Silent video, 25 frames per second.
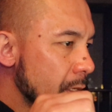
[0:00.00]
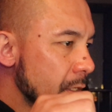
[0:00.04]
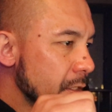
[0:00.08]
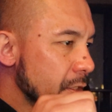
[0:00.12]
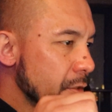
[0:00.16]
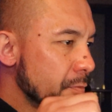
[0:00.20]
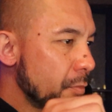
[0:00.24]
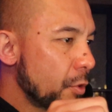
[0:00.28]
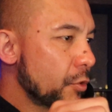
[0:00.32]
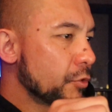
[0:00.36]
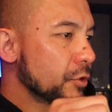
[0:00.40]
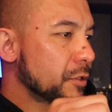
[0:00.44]

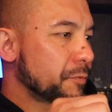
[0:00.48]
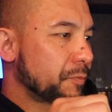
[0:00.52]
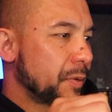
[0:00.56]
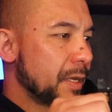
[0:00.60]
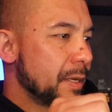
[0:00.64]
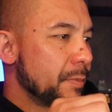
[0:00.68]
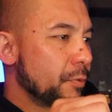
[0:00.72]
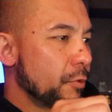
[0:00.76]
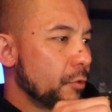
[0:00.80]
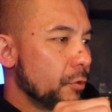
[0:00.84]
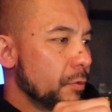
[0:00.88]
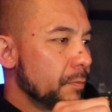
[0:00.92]
So most
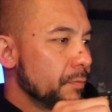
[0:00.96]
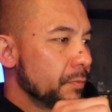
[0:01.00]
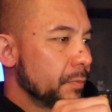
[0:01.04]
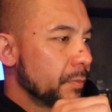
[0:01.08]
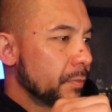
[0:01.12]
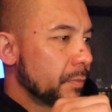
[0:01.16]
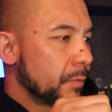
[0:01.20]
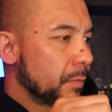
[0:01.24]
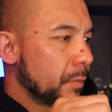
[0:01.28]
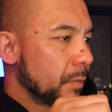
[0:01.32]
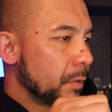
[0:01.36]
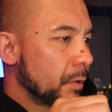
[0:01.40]
people
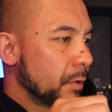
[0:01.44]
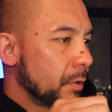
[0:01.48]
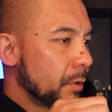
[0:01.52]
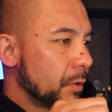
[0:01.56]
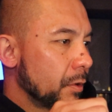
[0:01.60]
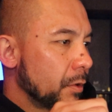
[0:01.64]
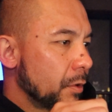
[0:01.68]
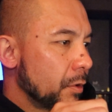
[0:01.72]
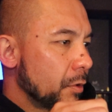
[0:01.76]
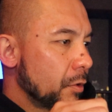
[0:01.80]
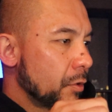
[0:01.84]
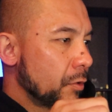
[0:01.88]

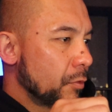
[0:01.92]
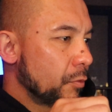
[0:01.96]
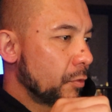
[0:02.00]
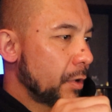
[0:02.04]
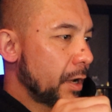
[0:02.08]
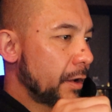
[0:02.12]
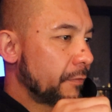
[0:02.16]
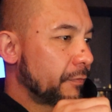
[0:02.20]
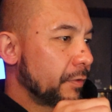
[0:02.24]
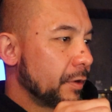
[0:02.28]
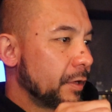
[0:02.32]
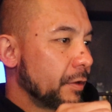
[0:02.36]

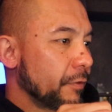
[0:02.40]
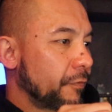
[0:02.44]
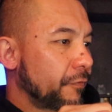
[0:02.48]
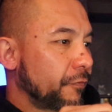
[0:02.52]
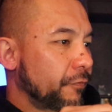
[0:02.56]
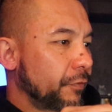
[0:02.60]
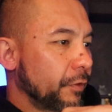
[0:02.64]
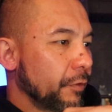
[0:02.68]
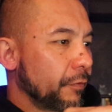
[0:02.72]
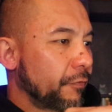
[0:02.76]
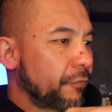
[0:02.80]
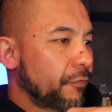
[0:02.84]
will have in the
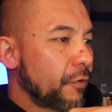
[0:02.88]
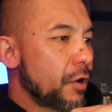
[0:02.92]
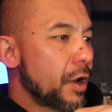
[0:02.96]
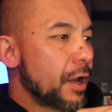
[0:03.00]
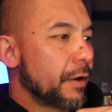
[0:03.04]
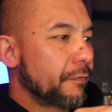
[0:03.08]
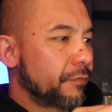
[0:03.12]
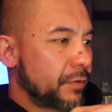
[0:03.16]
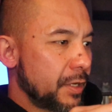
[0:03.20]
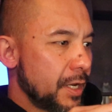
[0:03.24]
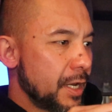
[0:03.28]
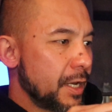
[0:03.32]

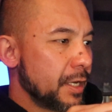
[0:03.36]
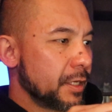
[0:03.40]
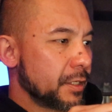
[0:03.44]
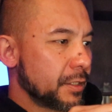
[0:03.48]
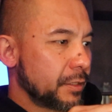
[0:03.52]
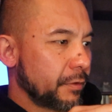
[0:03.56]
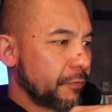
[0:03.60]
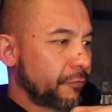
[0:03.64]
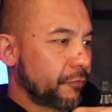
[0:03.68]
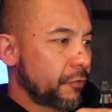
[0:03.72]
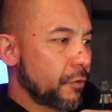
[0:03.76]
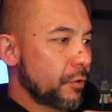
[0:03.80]
5
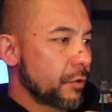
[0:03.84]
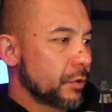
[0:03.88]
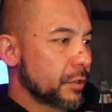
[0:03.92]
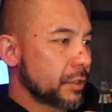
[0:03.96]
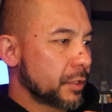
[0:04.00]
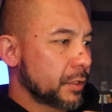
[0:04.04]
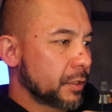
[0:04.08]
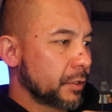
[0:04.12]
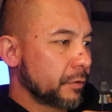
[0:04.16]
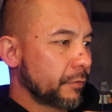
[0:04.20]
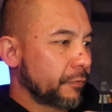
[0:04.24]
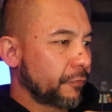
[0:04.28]
days, the
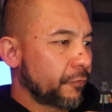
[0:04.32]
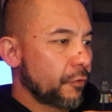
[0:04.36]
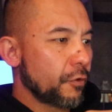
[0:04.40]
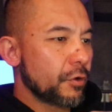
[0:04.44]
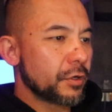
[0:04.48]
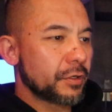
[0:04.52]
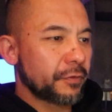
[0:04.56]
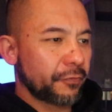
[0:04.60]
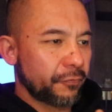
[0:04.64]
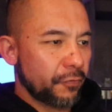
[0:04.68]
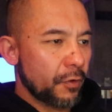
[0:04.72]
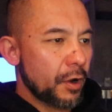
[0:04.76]

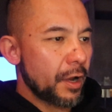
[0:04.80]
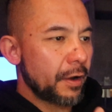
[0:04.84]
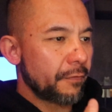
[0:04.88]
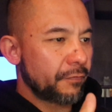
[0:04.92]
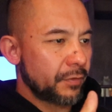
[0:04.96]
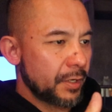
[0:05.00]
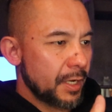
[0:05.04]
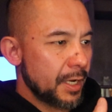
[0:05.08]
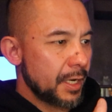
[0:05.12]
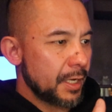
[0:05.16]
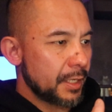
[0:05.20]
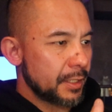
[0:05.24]
first
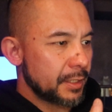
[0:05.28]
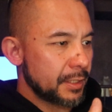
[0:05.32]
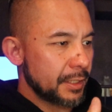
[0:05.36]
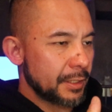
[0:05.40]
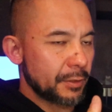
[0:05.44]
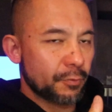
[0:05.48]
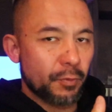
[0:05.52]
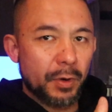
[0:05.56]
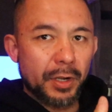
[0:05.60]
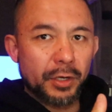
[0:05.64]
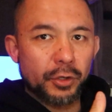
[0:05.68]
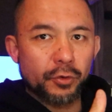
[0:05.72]
5 days
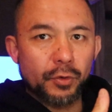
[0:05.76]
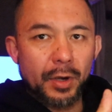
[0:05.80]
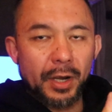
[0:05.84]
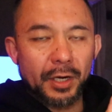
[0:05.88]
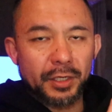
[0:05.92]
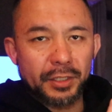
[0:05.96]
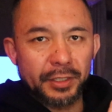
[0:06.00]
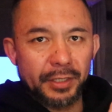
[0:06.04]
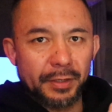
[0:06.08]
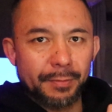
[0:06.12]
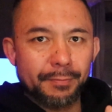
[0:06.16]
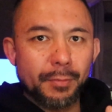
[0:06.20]
is when you're
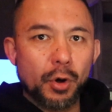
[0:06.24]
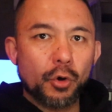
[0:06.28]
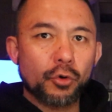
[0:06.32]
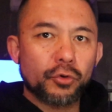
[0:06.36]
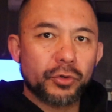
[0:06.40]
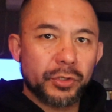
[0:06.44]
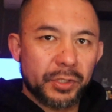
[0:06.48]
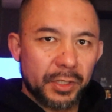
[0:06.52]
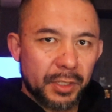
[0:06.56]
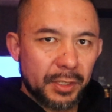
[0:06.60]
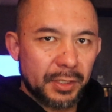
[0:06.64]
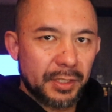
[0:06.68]
actually the
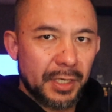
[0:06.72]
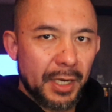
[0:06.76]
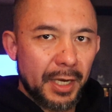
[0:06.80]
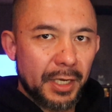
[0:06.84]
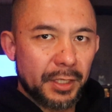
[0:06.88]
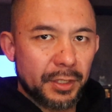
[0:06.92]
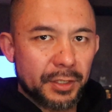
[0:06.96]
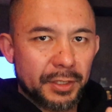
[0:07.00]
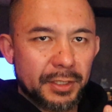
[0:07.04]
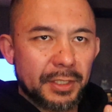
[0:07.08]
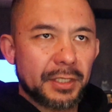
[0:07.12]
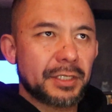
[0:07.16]
most
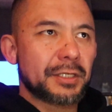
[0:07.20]
contagious.